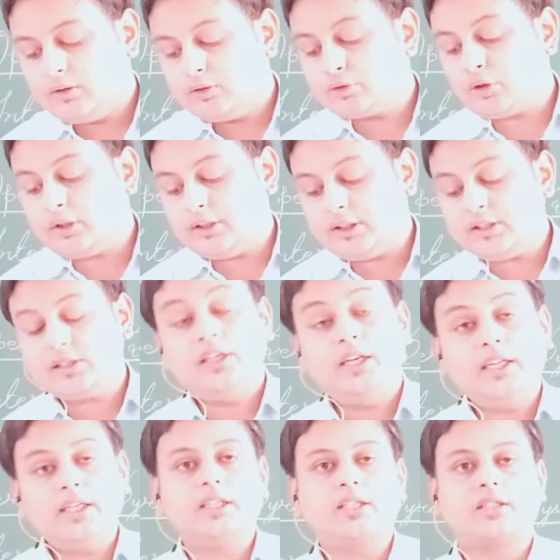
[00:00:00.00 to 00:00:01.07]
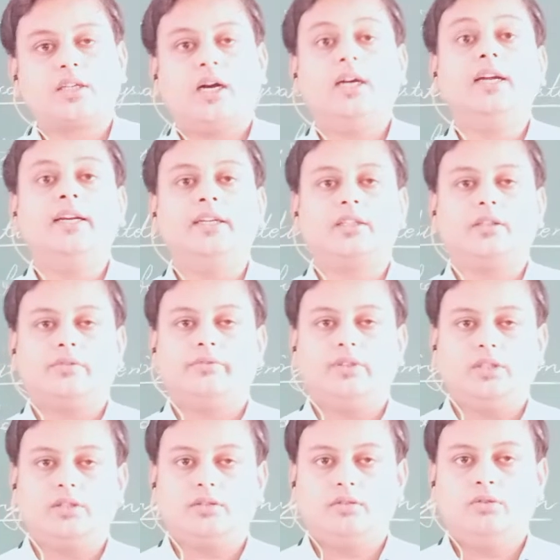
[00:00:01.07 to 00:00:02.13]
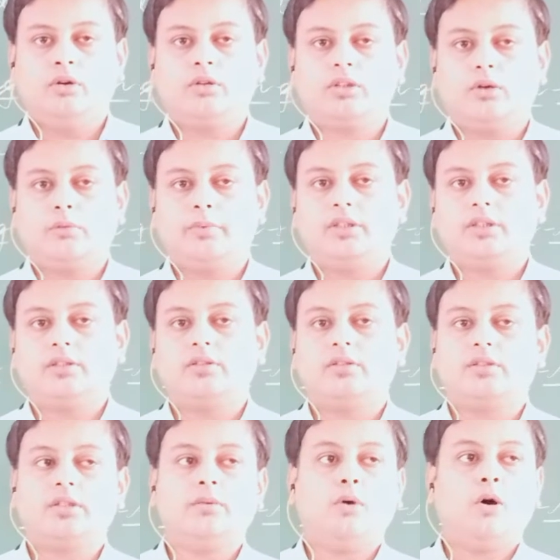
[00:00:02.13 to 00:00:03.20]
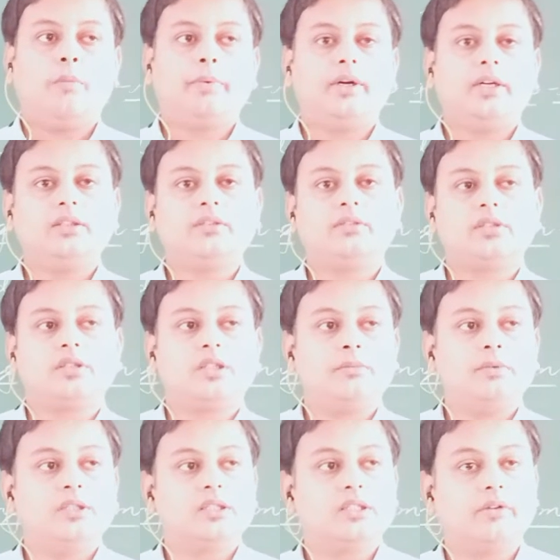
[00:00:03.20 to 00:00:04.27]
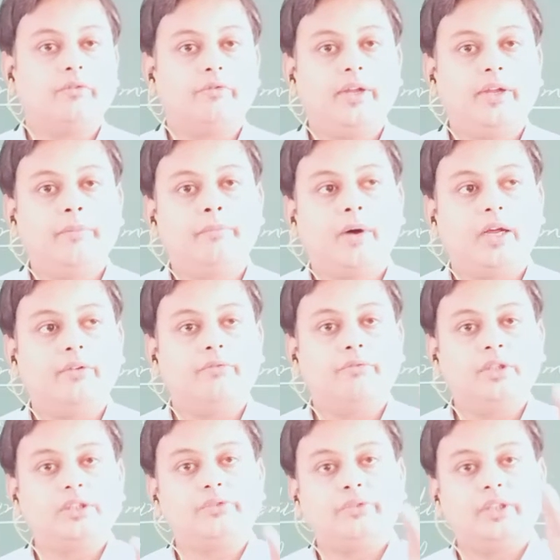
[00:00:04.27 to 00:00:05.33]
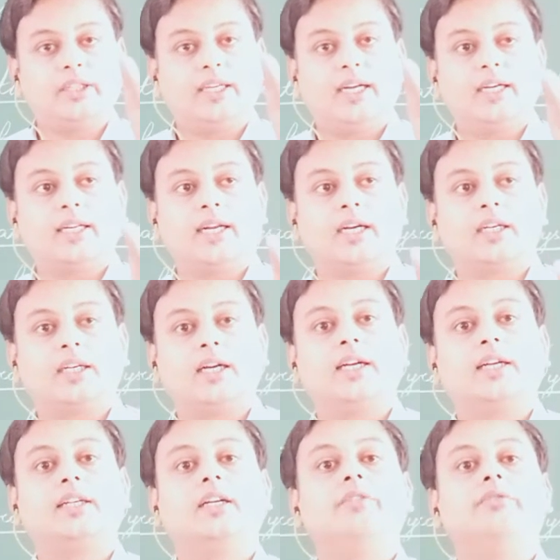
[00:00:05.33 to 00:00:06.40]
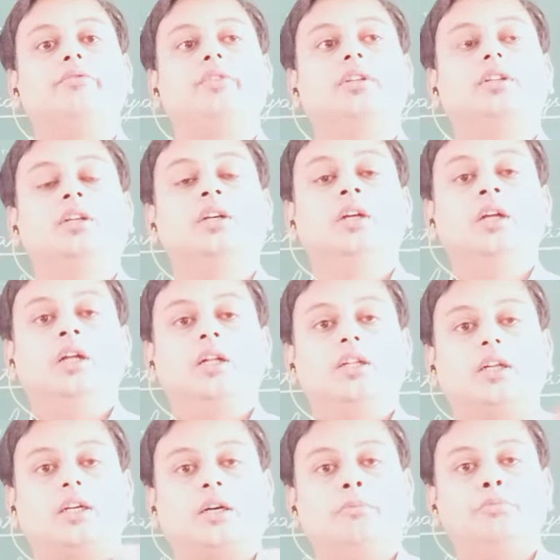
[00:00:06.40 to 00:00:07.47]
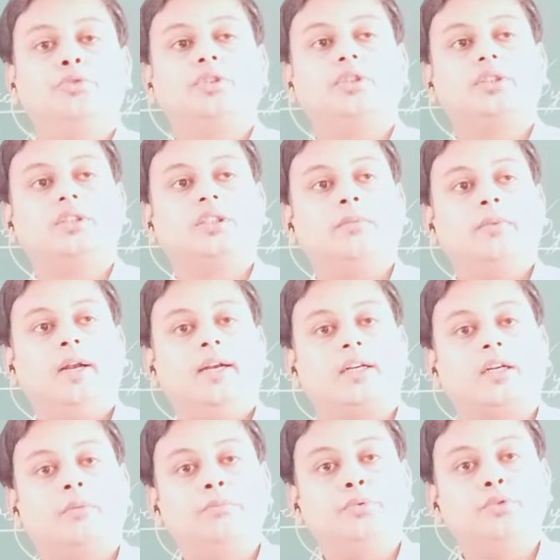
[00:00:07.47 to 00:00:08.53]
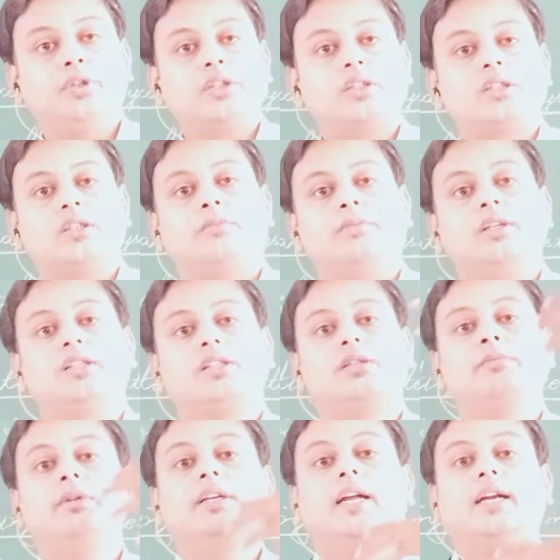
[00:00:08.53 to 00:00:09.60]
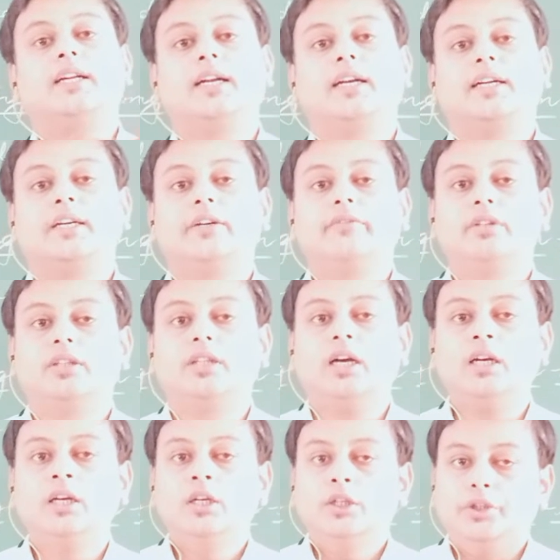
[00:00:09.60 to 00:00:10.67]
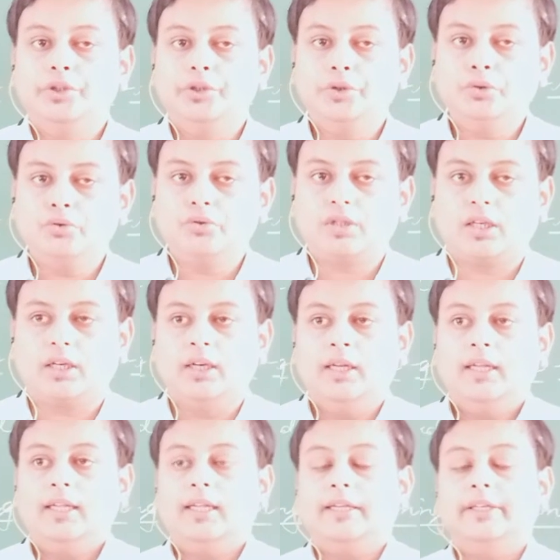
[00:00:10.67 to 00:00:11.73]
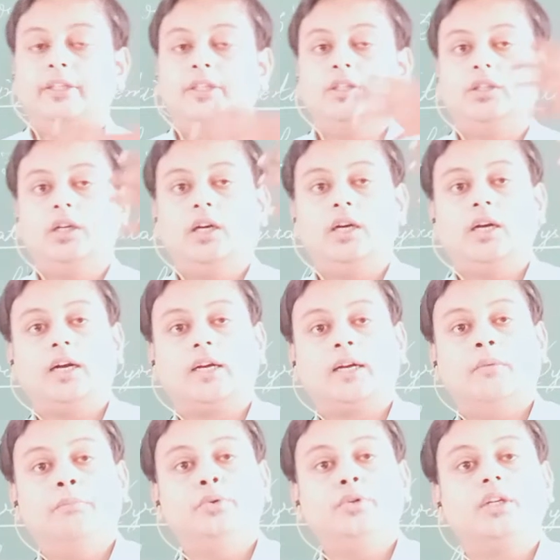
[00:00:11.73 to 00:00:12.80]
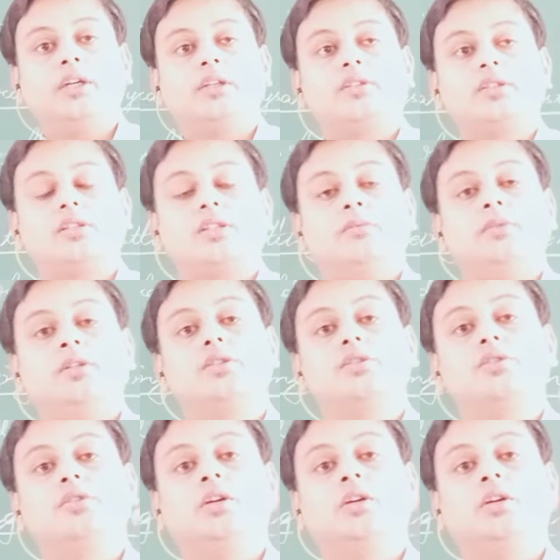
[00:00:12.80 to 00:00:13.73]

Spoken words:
sorry, this link is called interface, not the operating system. Operating system is the way by which we can get connected with the computer system, and the computer system just simply get connected with the user. Computer system is